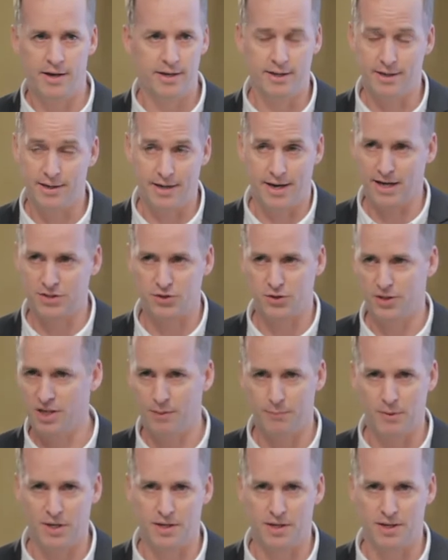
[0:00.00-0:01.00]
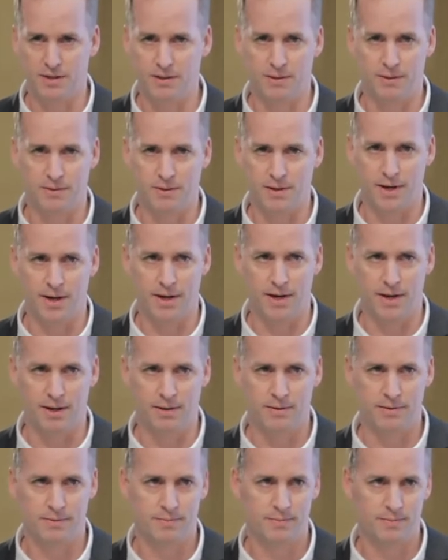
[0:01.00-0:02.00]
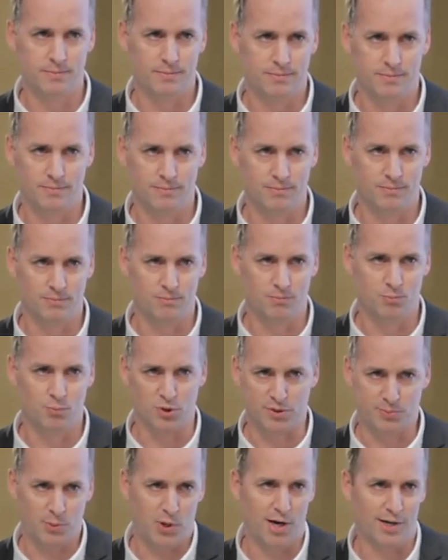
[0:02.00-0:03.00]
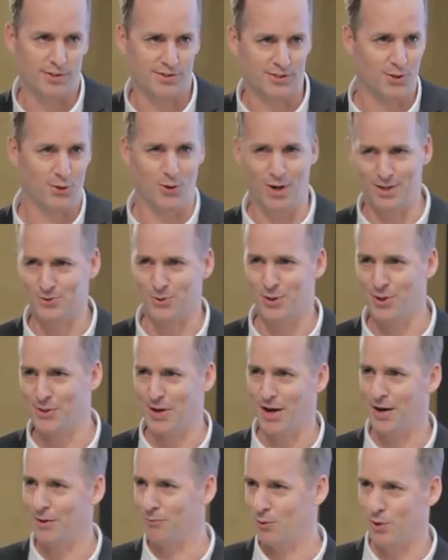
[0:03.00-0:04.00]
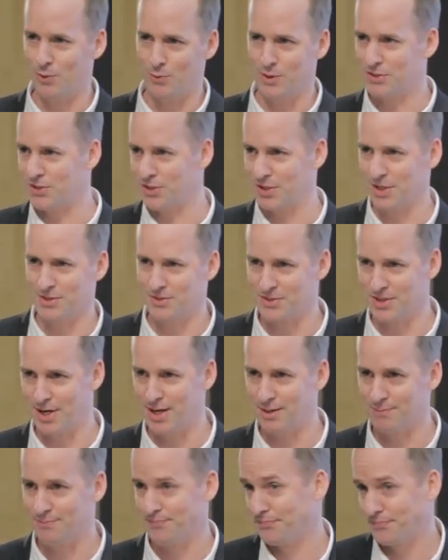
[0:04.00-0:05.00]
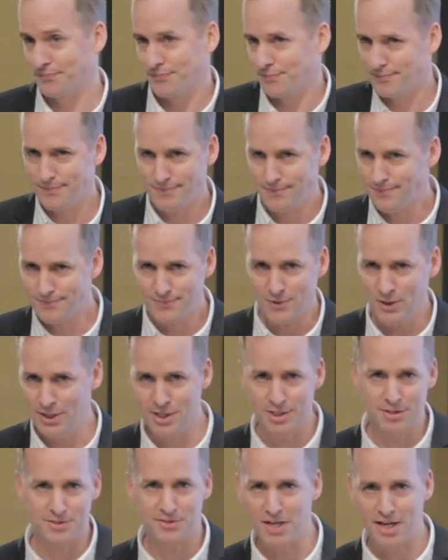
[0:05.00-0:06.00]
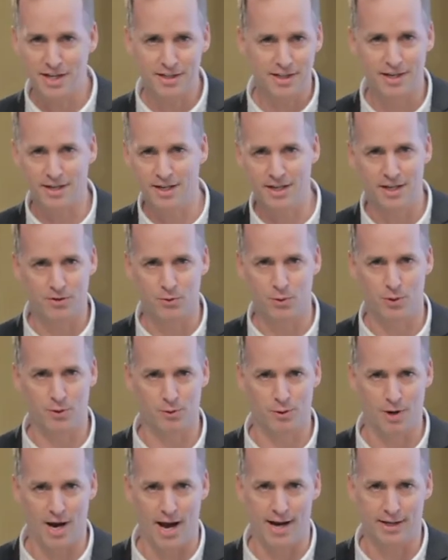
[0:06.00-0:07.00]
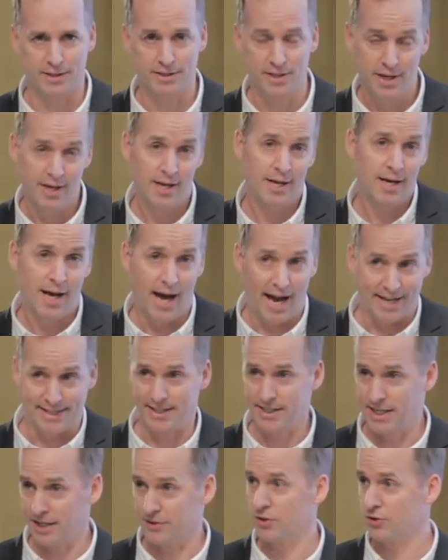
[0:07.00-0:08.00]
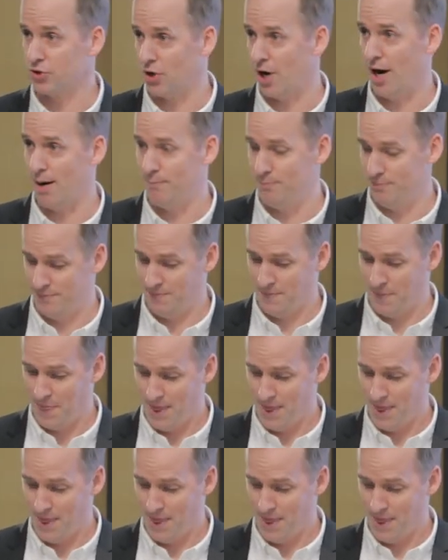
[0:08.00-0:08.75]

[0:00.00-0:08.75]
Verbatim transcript: he didn't actually give me any uh, response. You know, I sort of thought, well, what's he going to say? He didn't say anything, he didn't really react. I did get the job,